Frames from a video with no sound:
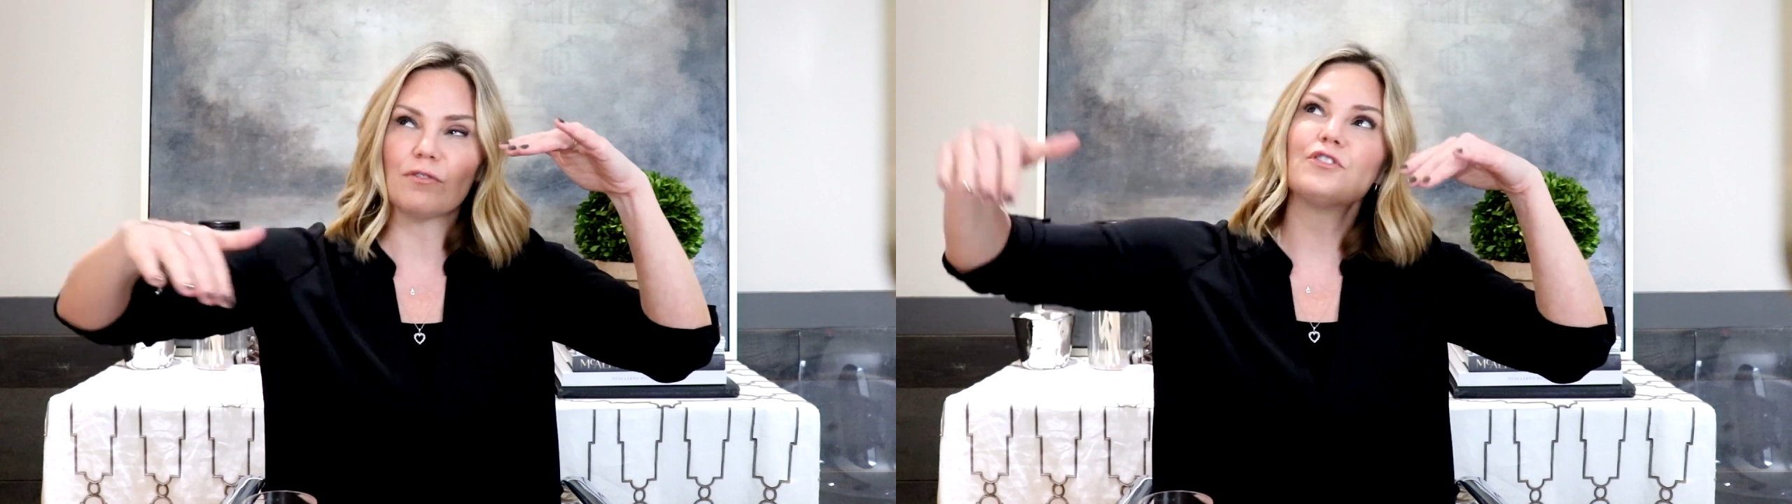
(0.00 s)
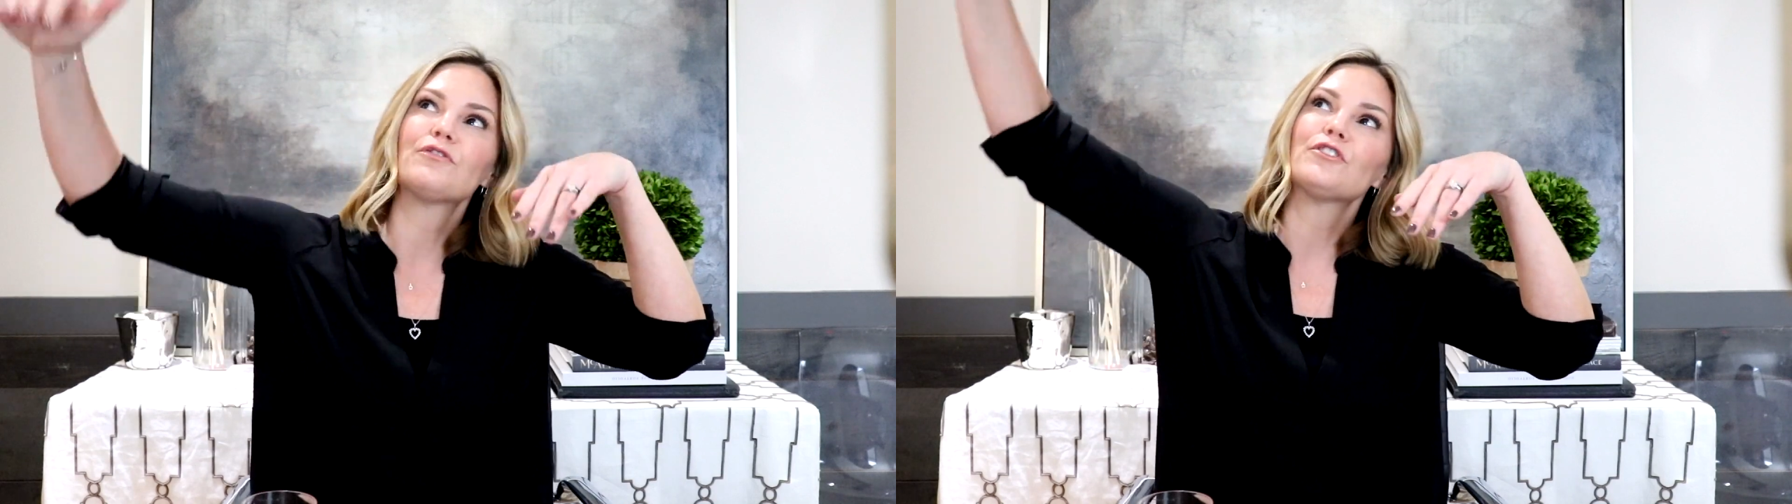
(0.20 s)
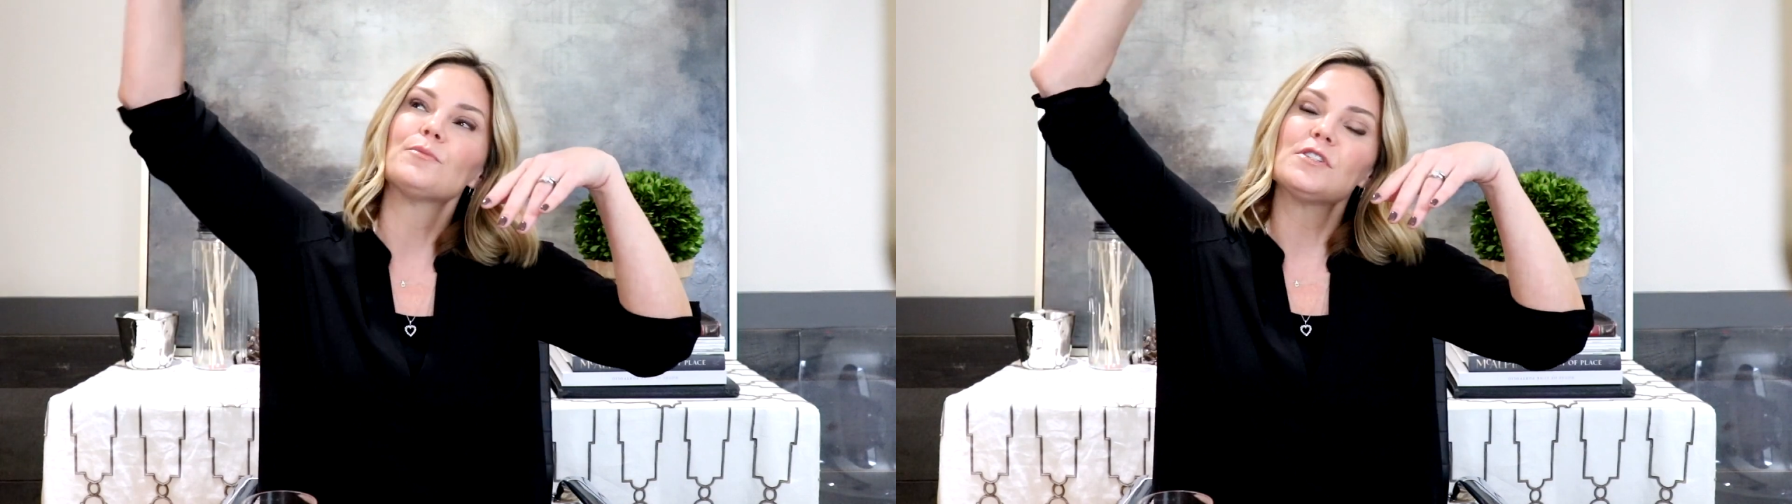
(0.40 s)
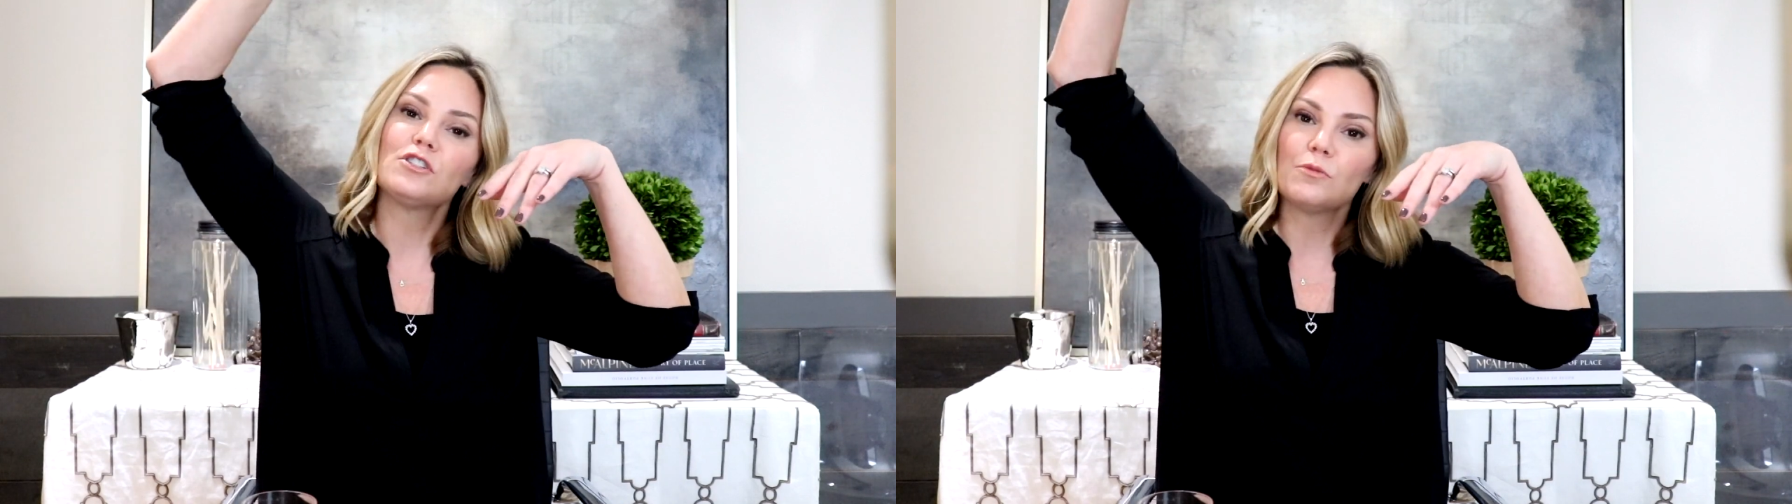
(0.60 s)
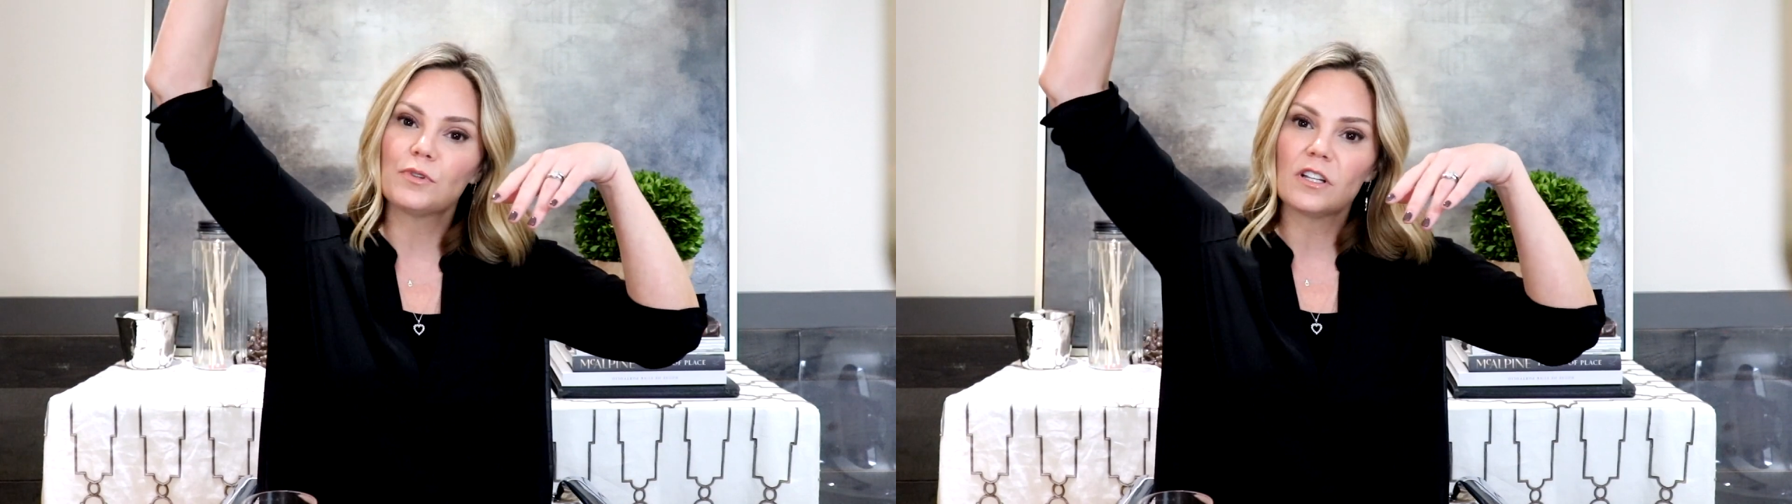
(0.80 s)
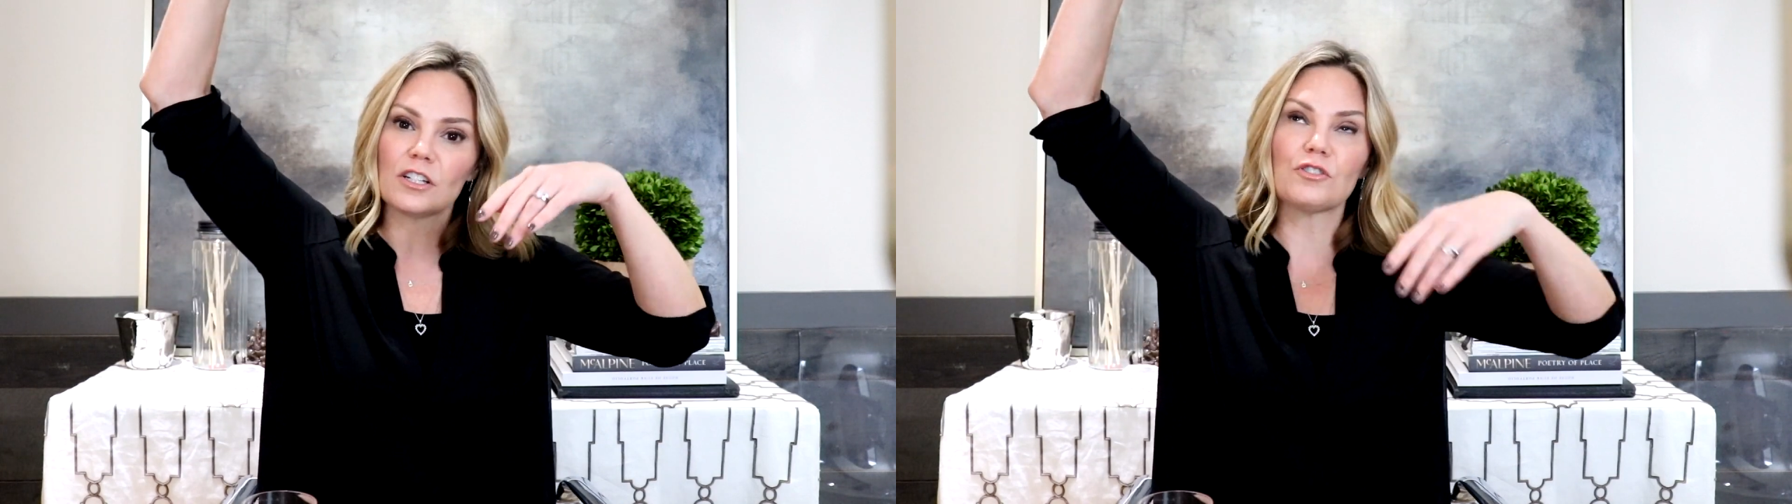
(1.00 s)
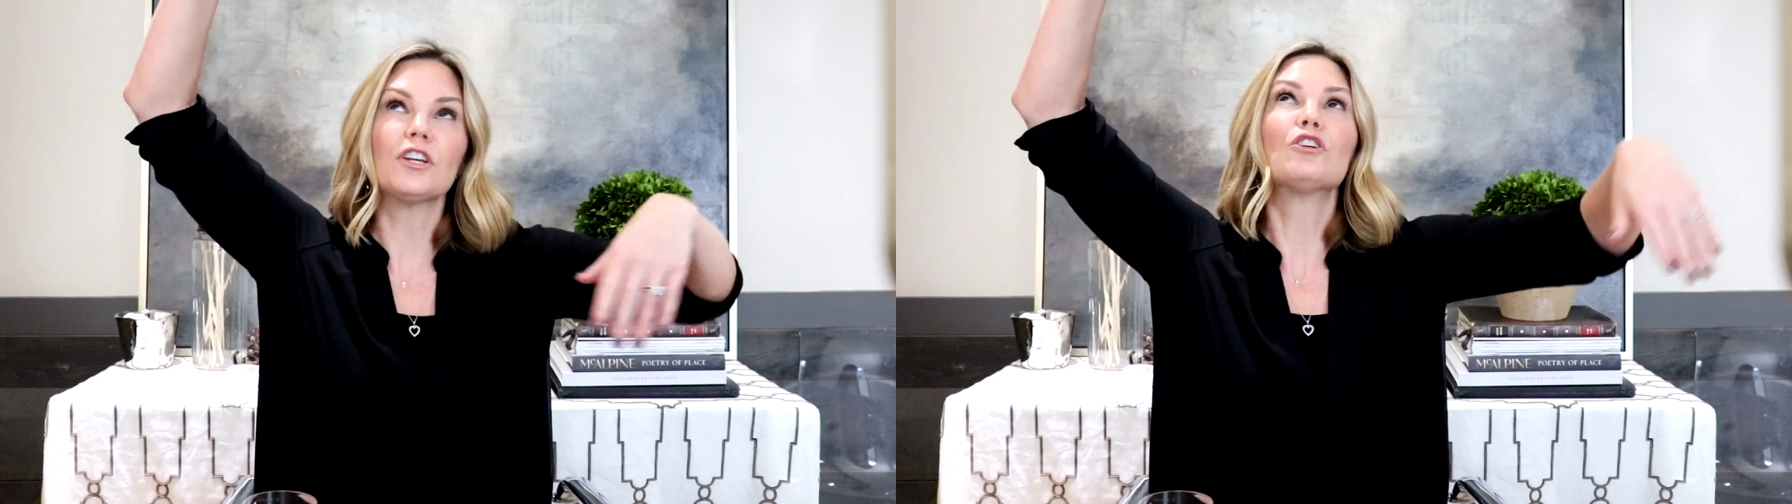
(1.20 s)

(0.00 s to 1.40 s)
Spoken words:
If your firm is super luxury,